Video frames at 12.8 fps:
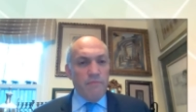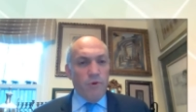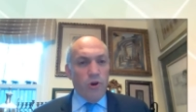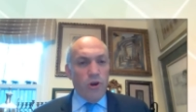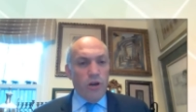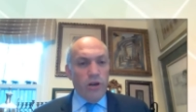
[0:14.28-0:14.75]
a
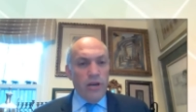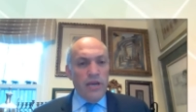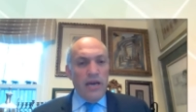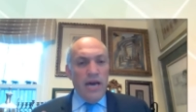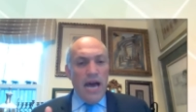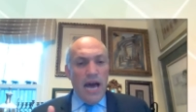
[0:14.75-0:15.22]
more,
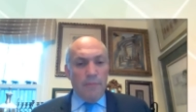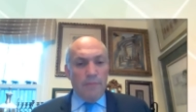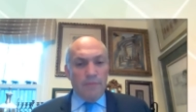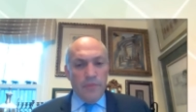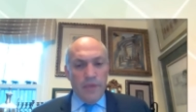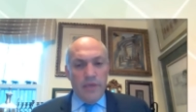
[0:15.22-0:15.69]

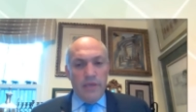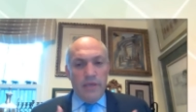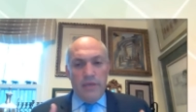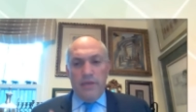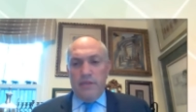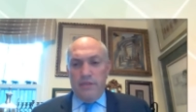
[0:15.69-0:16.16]
um,
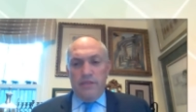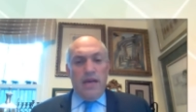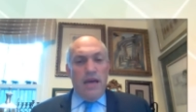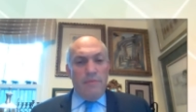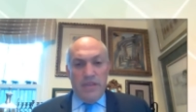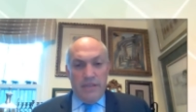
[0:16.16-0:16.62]
uh,
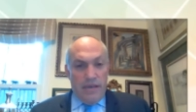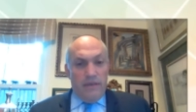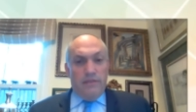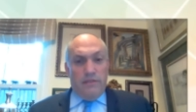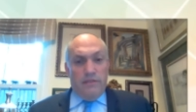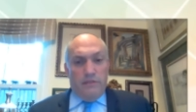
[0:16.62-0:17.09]
I mean,
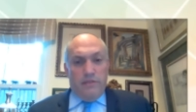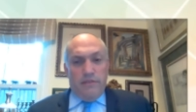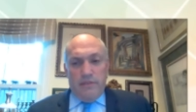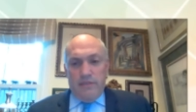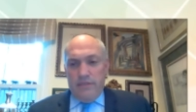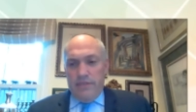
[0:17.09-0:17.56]

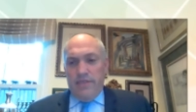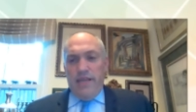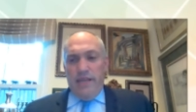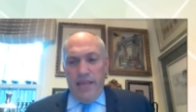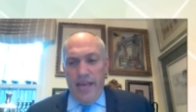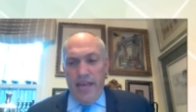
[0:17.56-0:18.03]

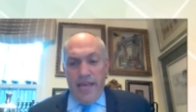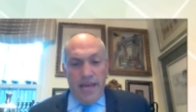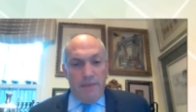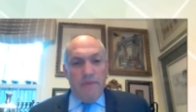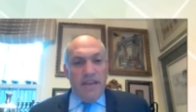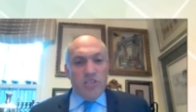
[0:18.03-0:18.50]
a,
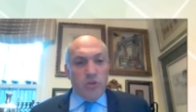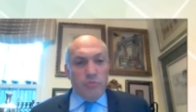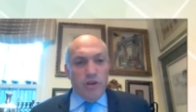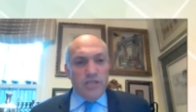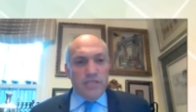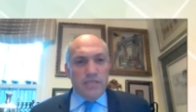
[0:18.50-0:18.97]
a major
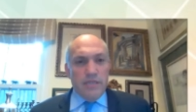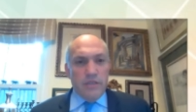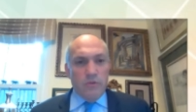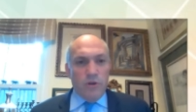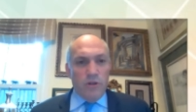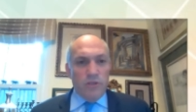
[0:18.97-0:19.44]
presence on
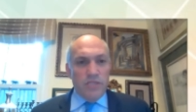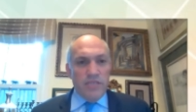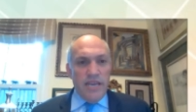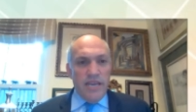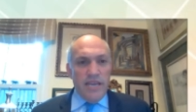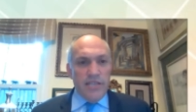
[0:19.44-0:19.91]
the world
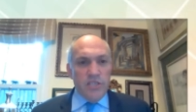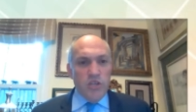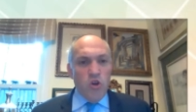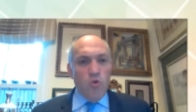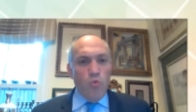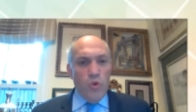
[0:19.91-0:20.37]
stage,
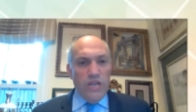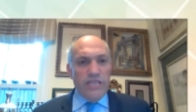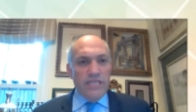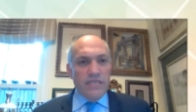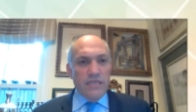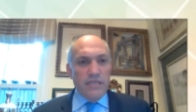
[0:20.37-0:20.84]
we
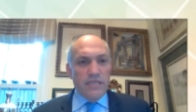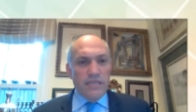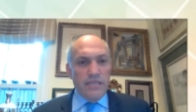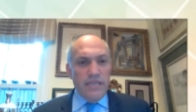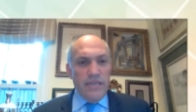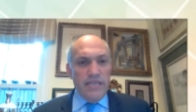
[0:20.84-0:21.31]
need to
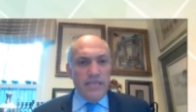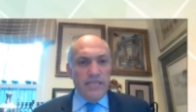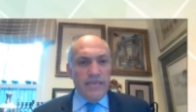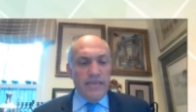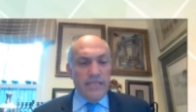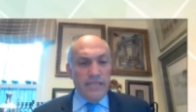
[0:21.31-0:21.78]
listen to
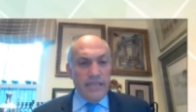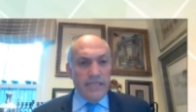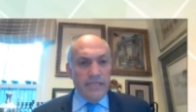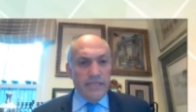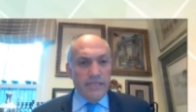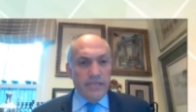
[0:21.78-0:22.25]
India and
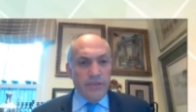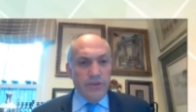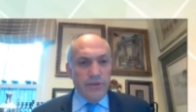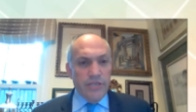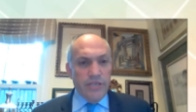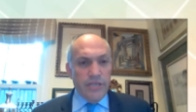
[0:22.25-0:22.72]
India's
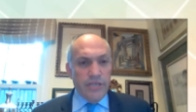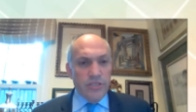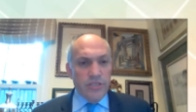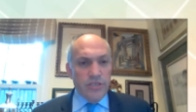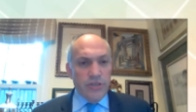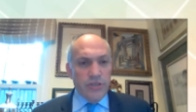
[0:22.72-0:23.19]
security
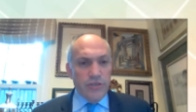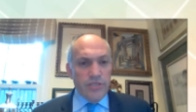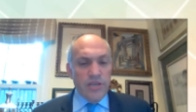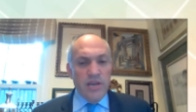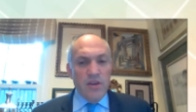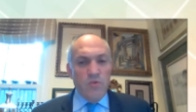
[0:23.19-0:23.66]
concerns.